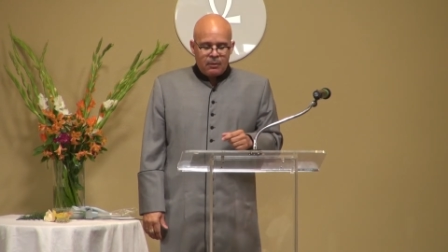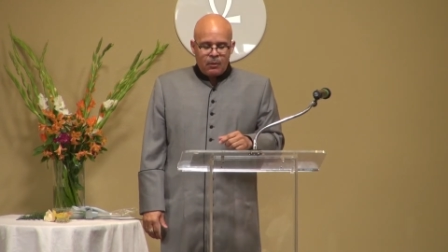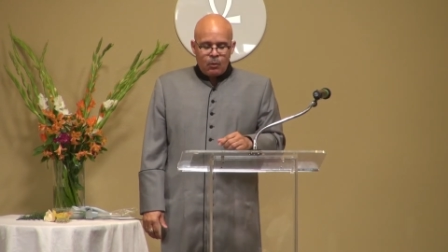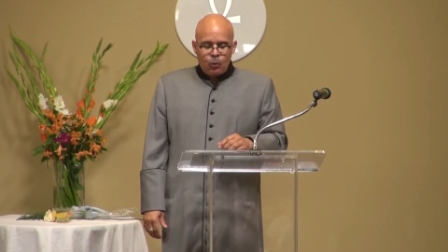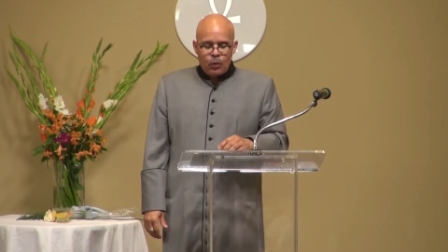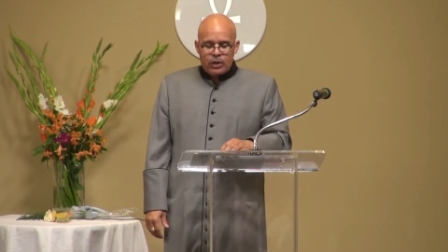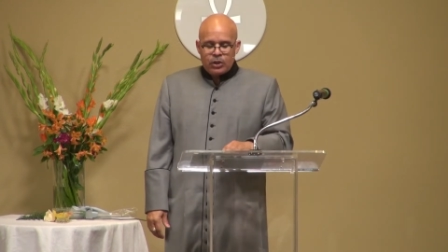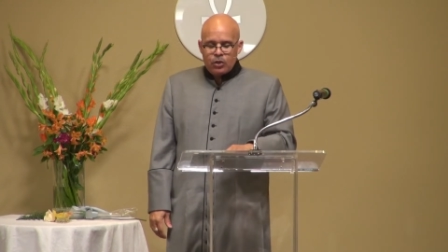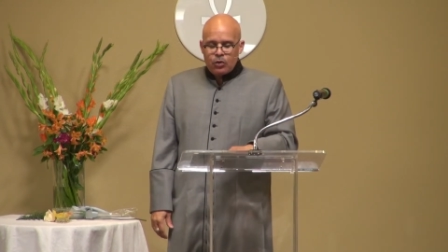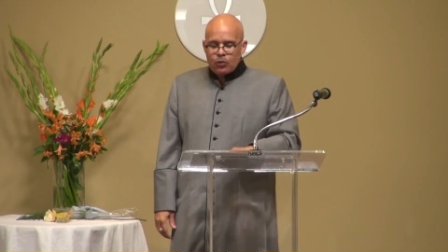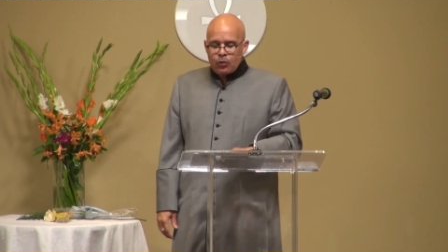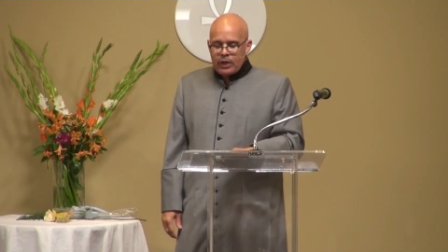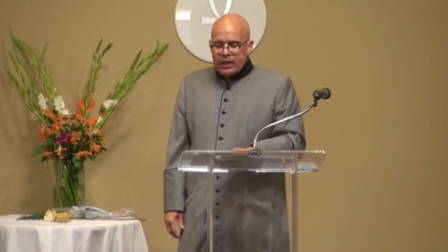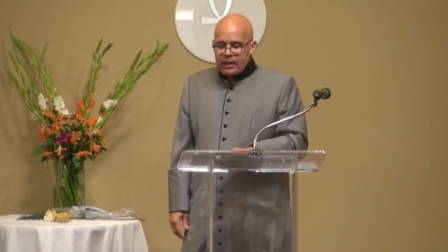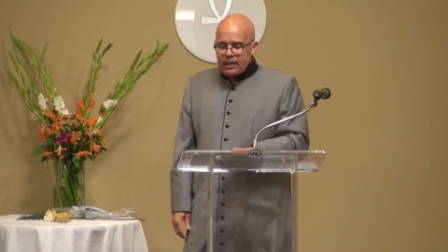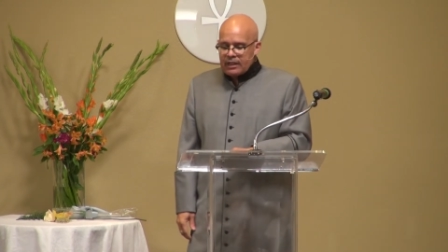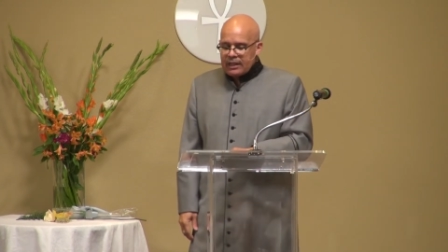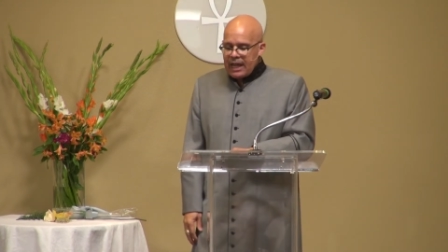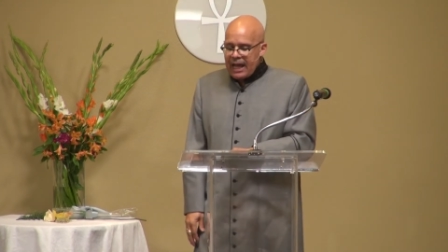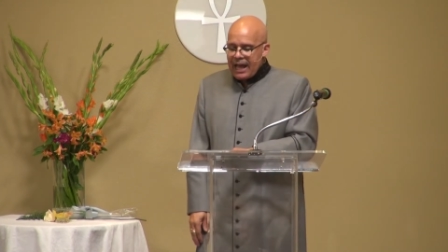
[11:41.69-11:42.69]
when you
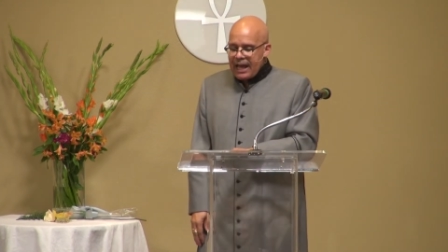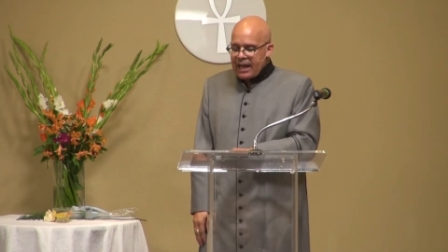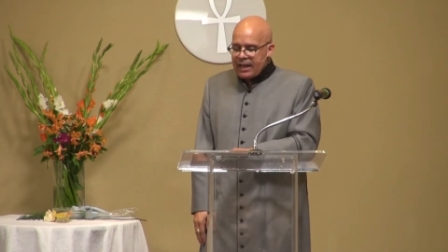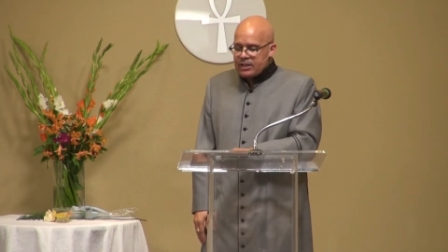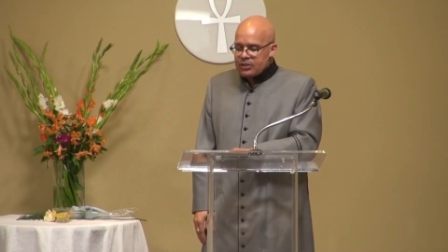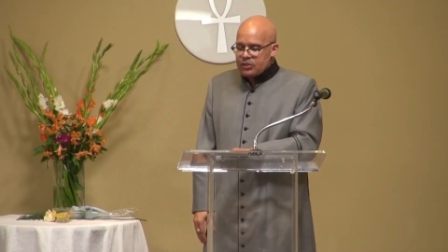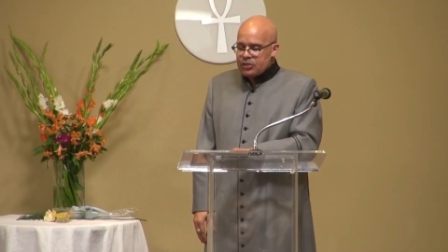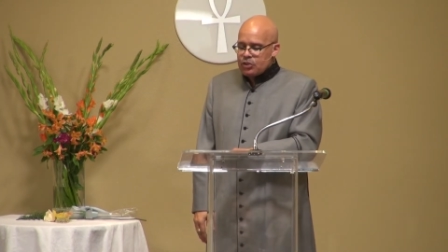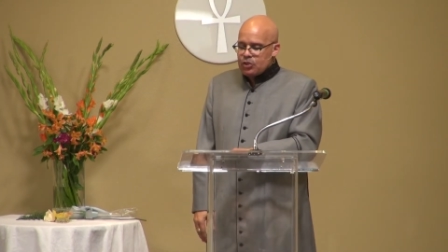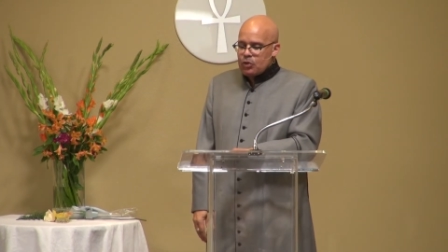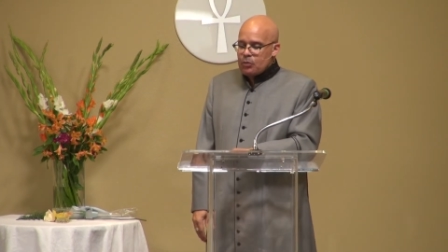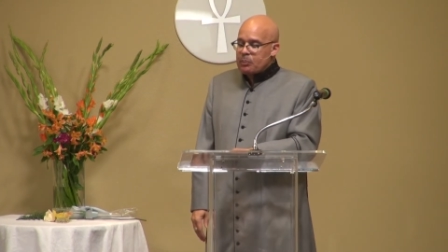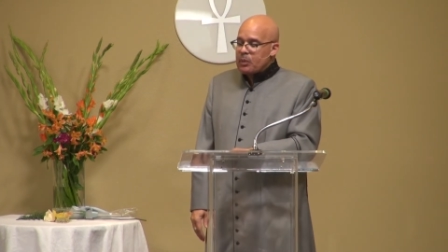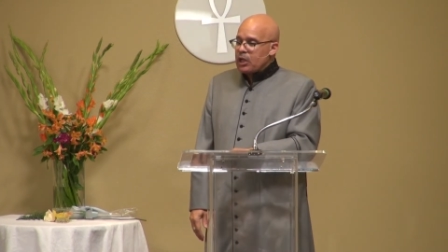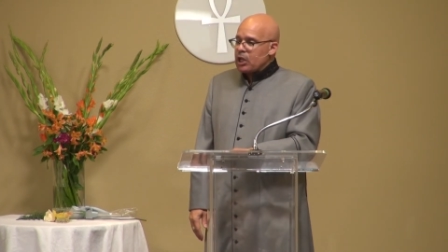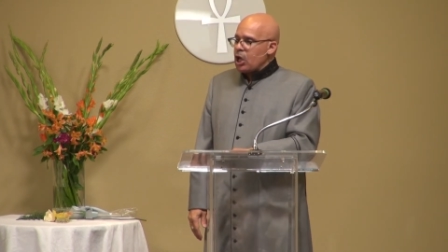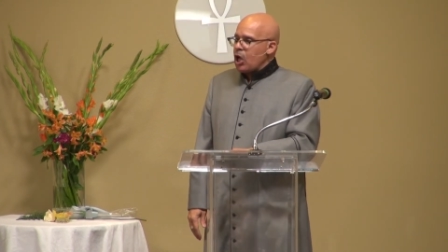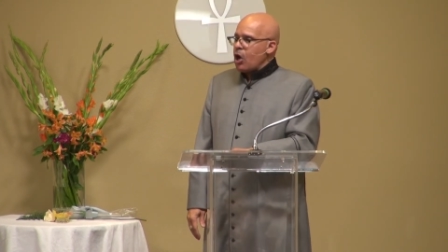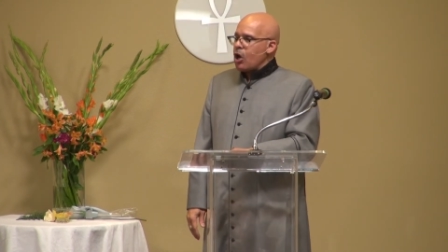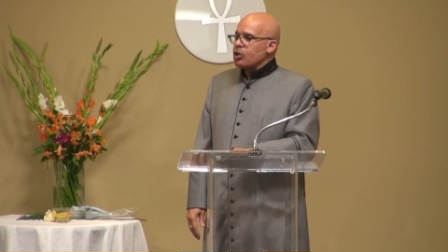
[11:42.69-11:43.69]
realize you
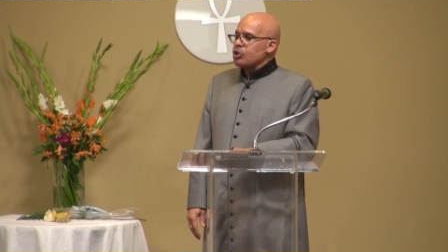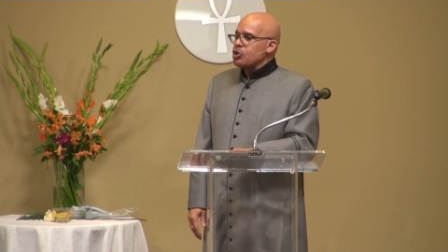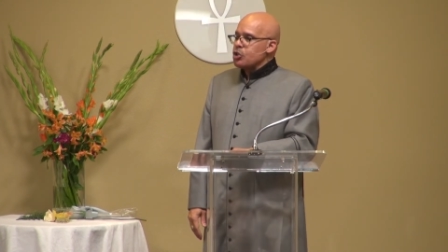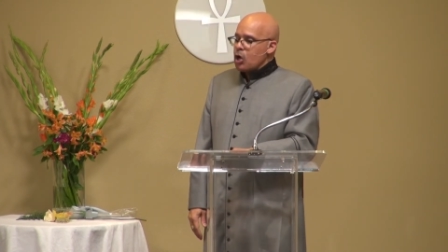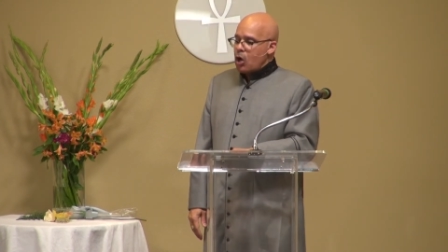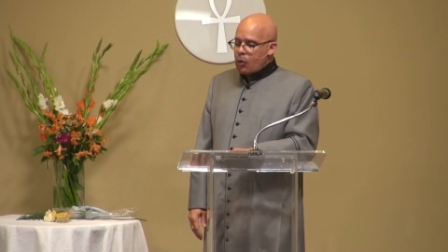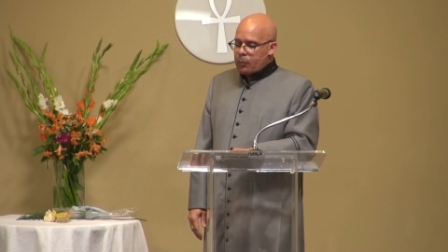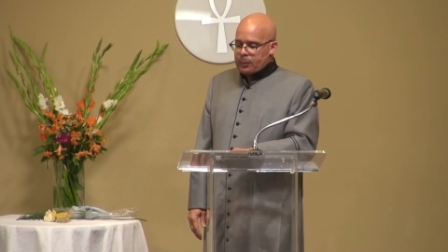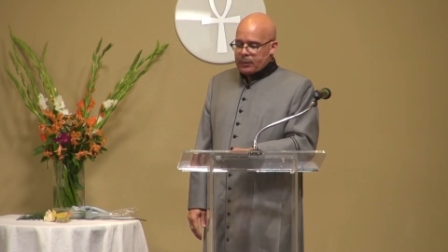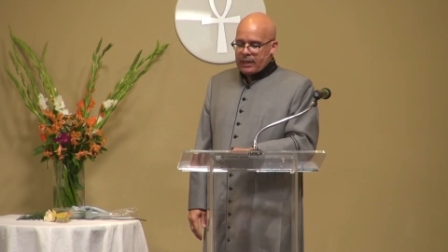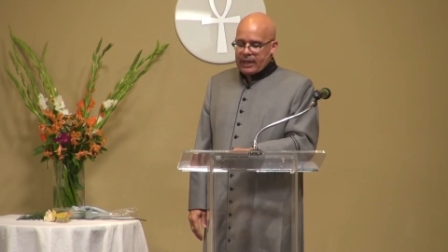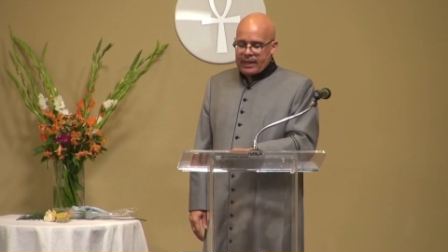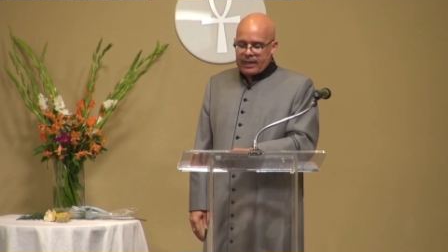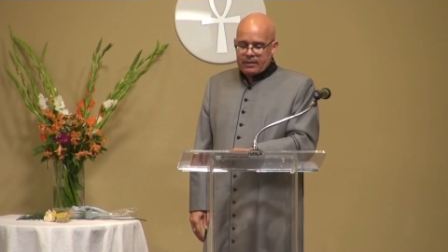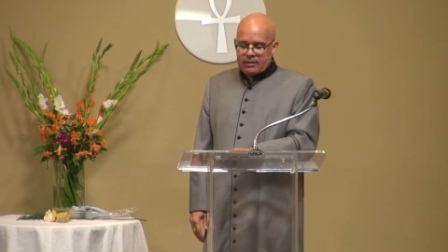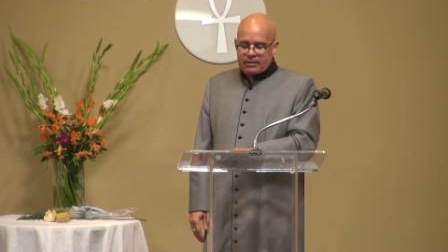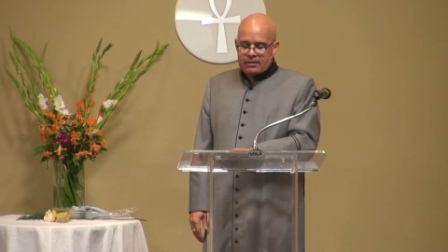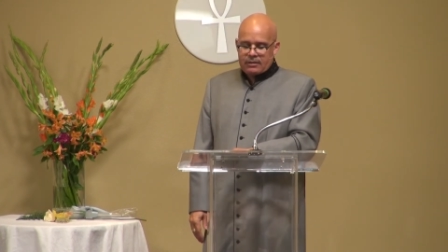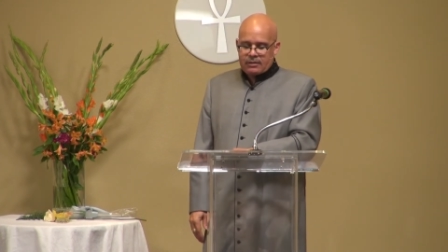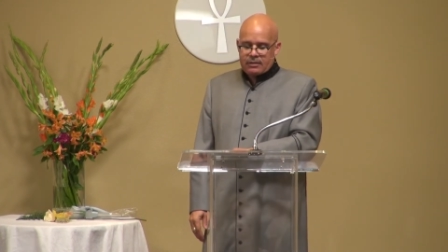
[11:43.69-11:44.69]
belong no
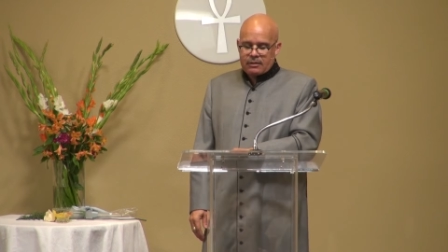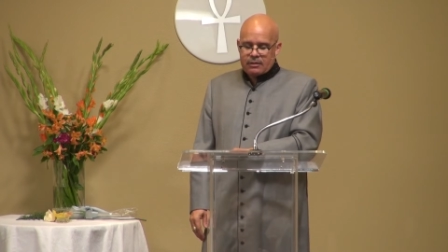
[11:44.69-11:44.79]
place.